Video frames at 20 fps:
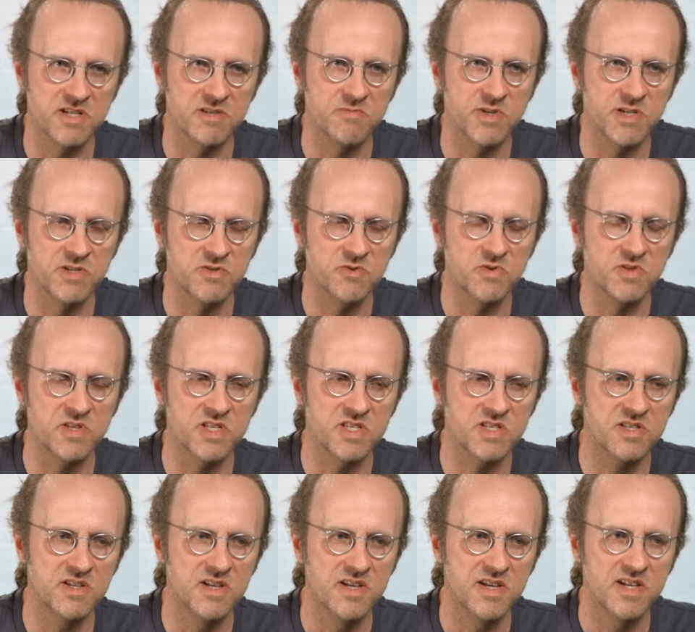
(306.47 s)
And we do
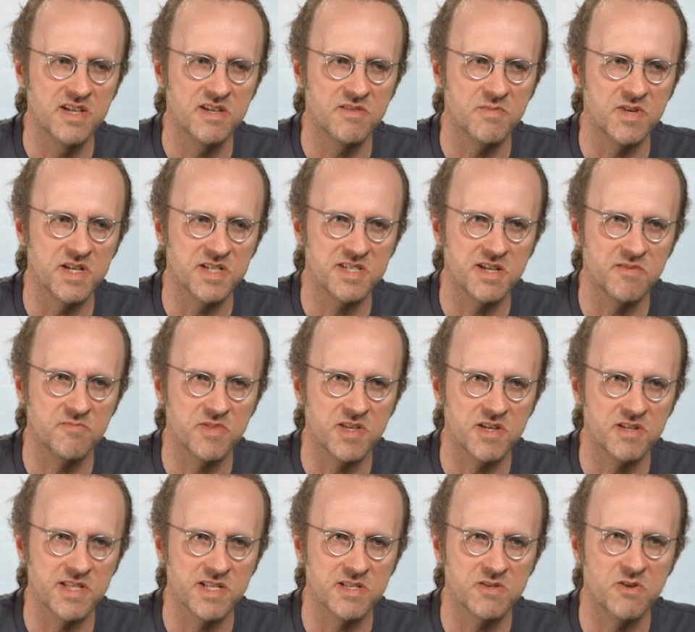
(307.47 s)
this by
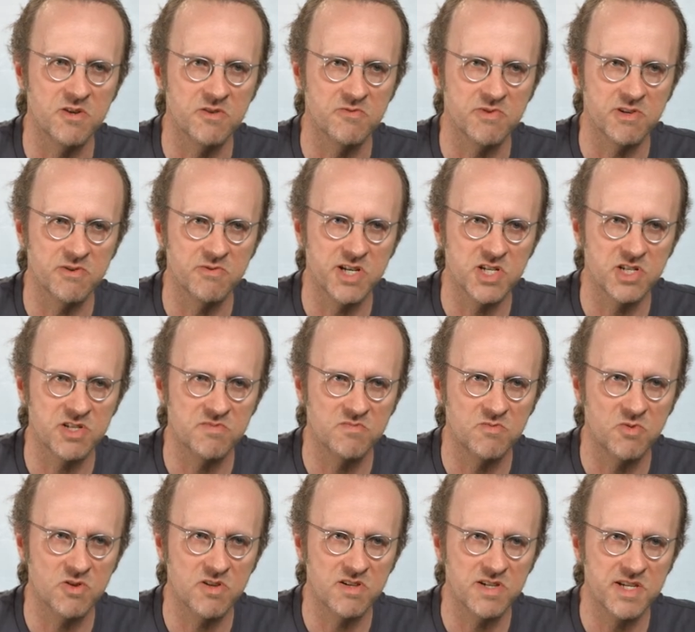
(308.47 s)
something that's called regression
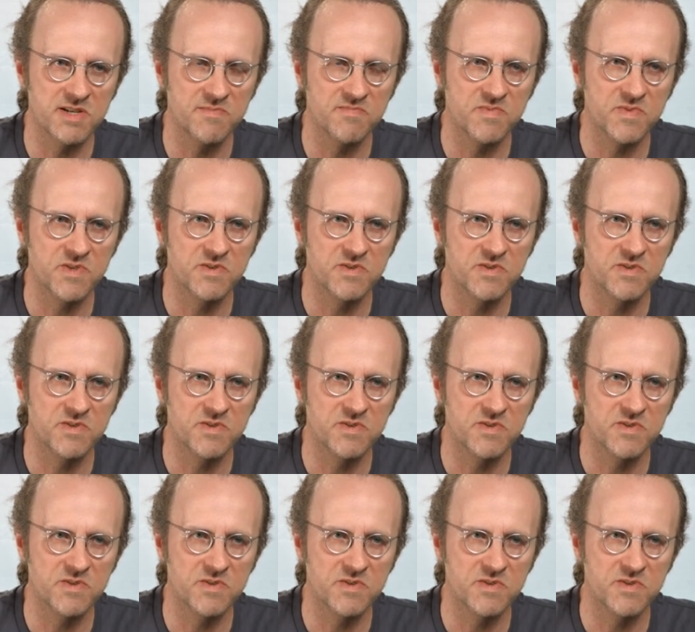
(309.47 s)
modeling.